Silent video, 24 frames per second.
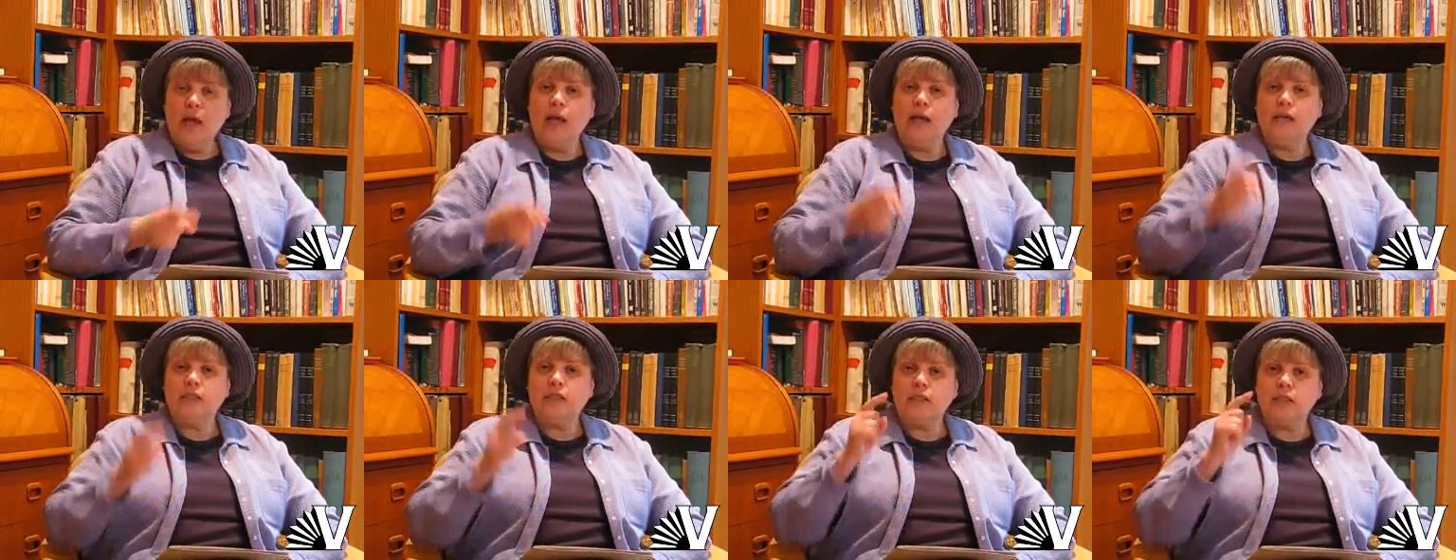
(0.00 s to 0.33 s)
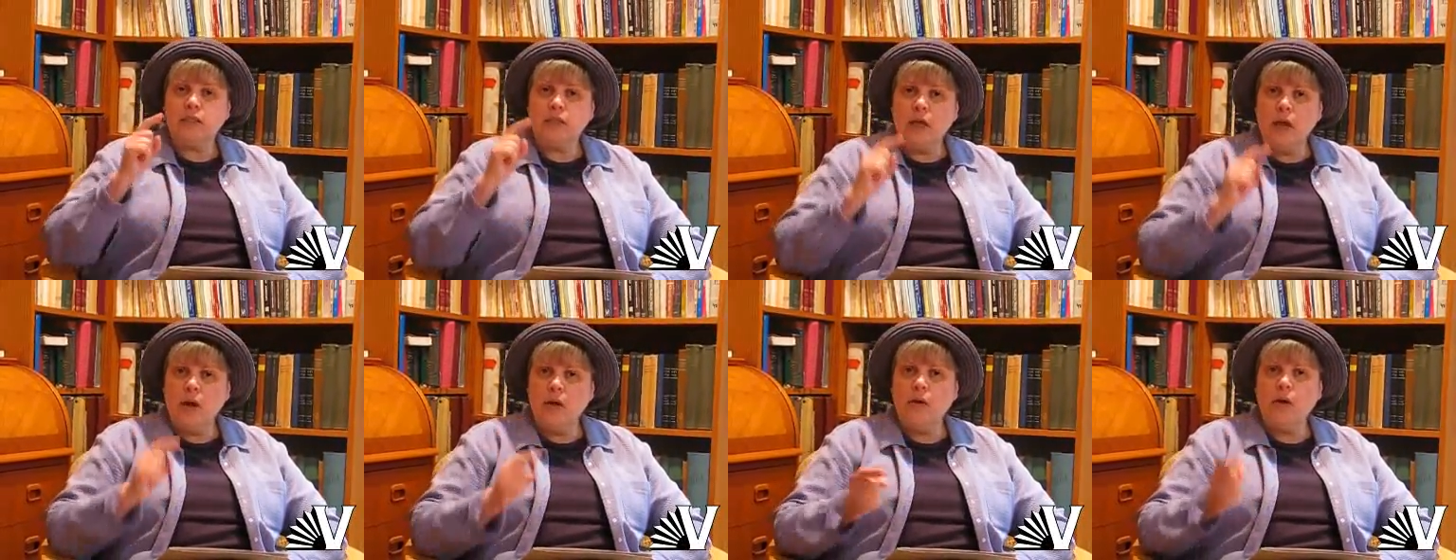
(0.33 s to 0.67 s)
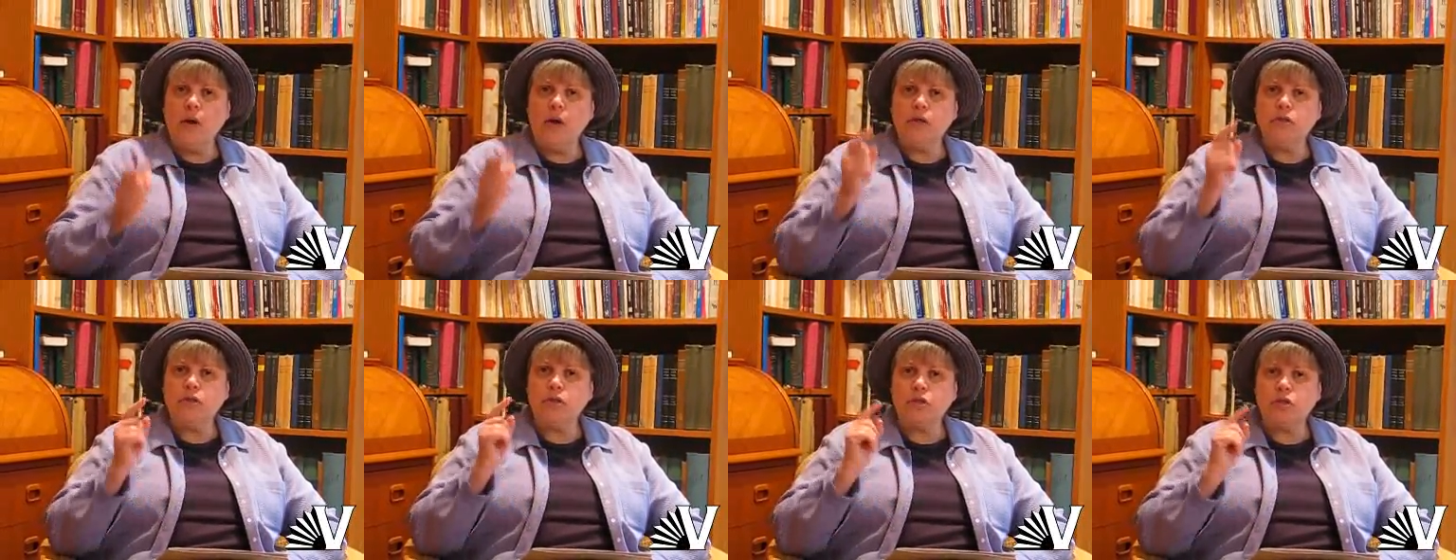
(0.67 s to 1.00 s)

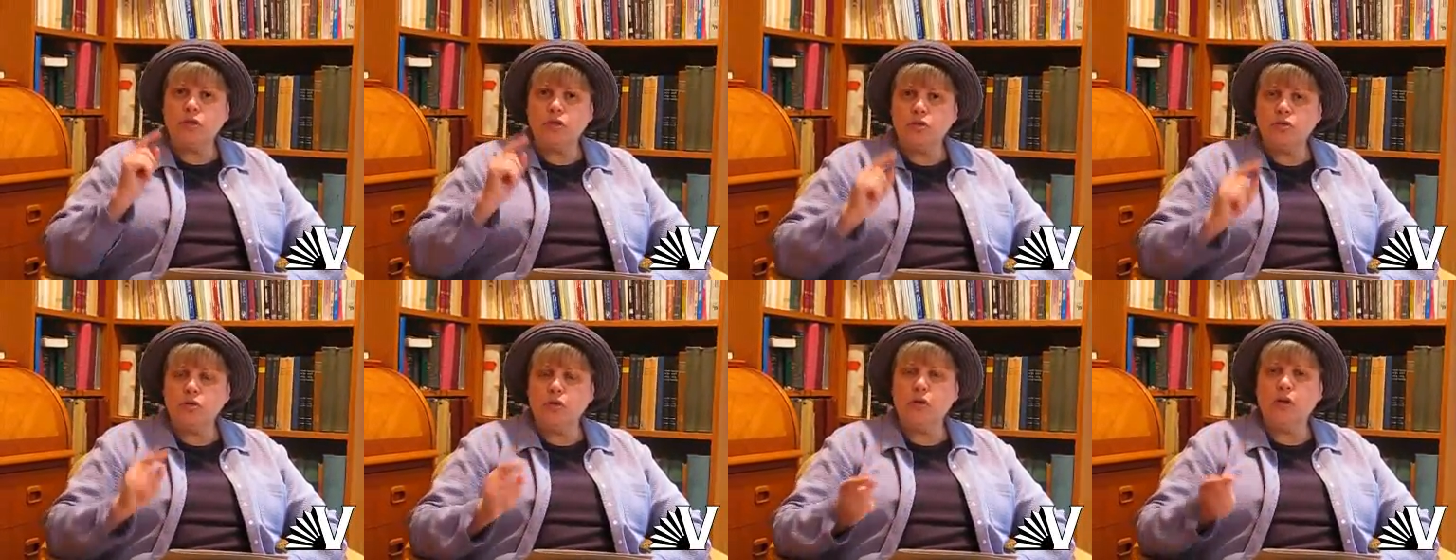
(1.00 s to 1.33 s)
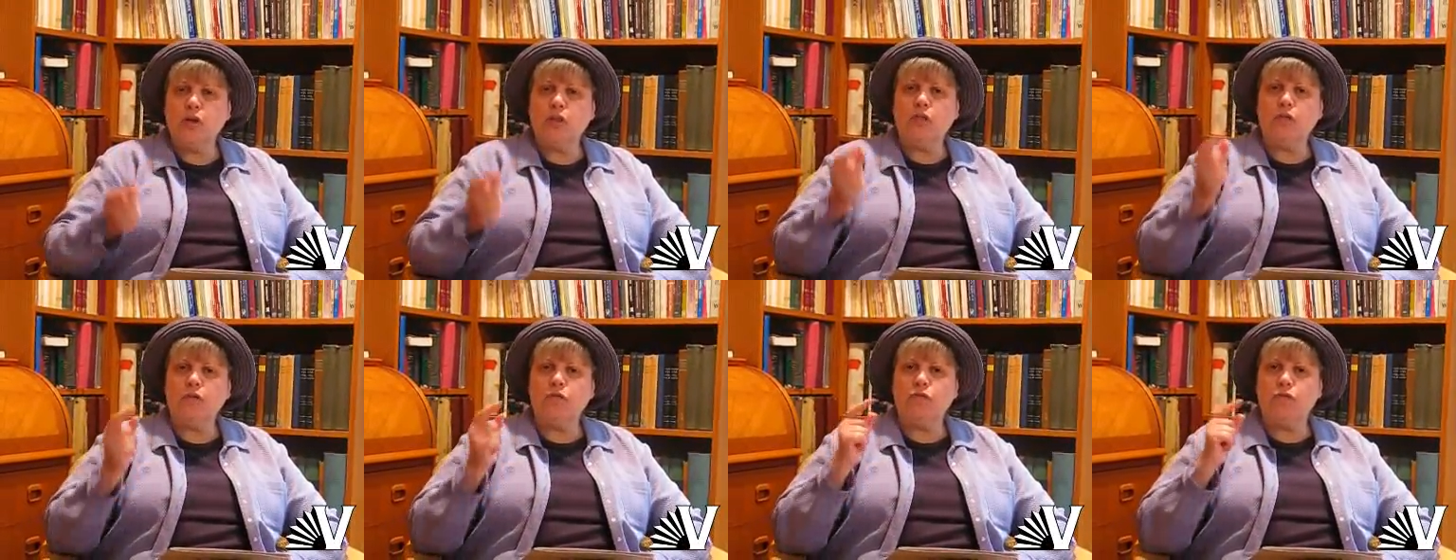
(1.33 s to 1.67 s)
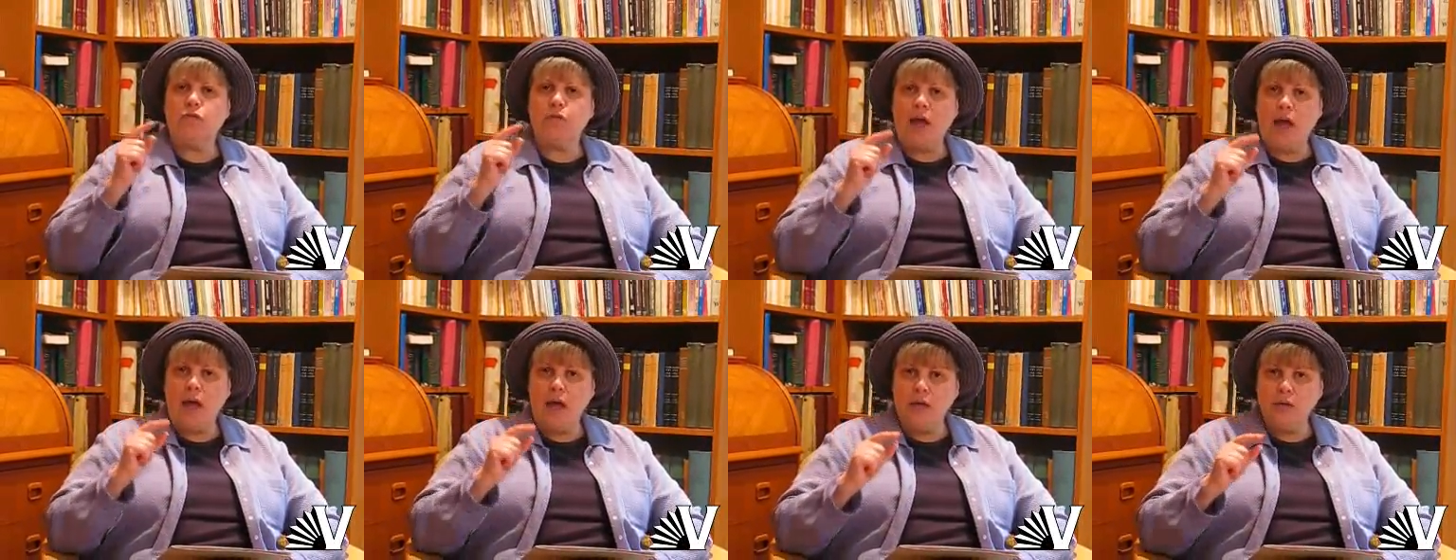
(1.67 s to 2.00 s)
Esther understood the
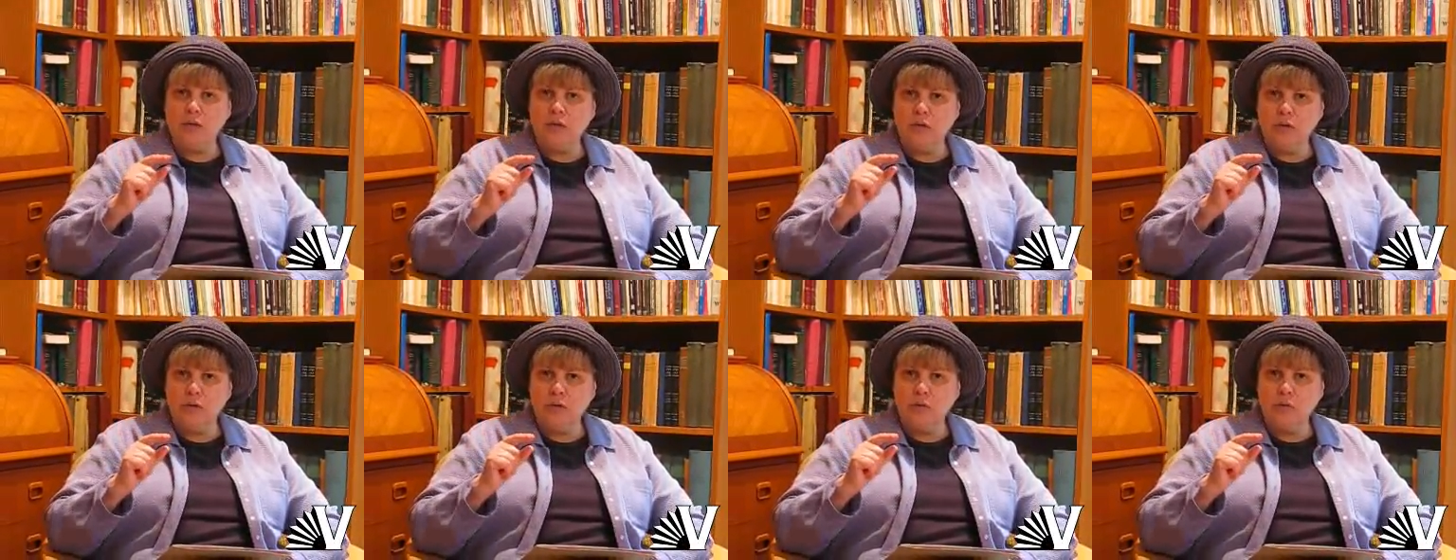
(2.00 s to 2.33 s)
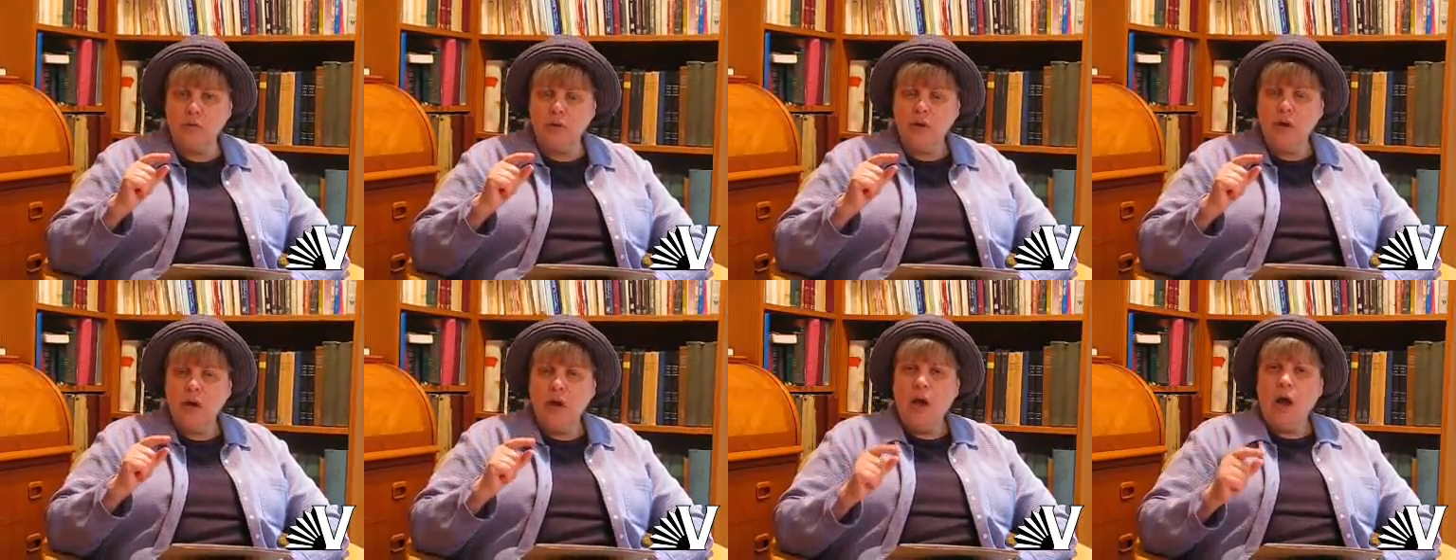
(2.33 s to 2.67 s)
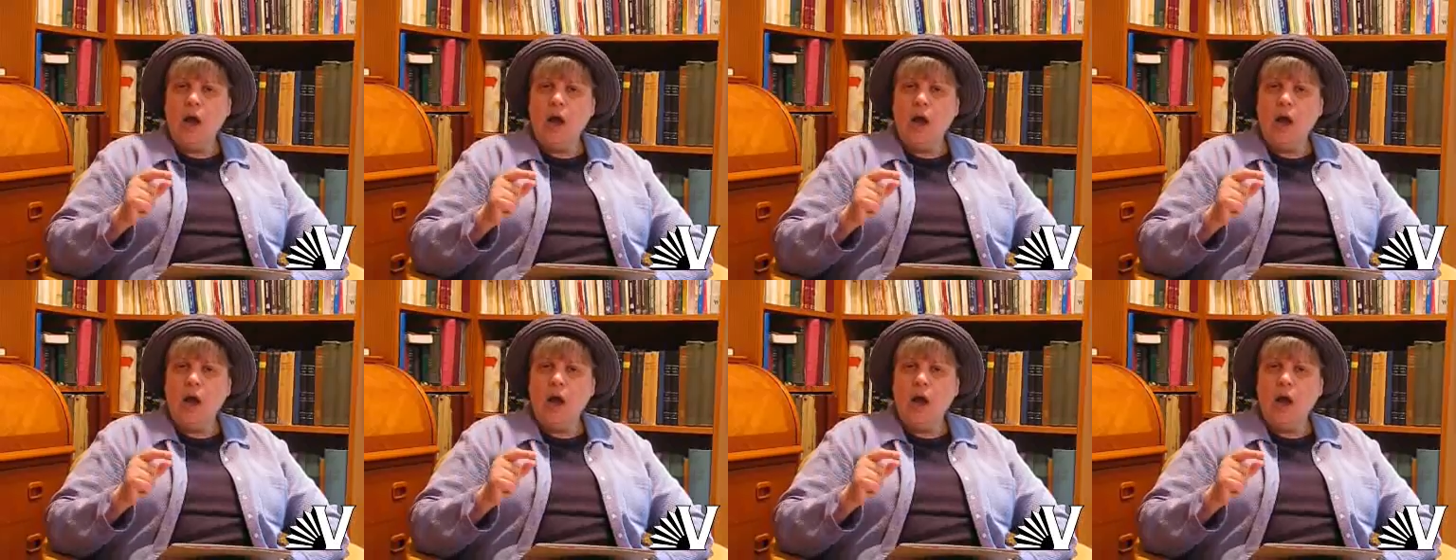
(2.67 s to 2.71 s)
value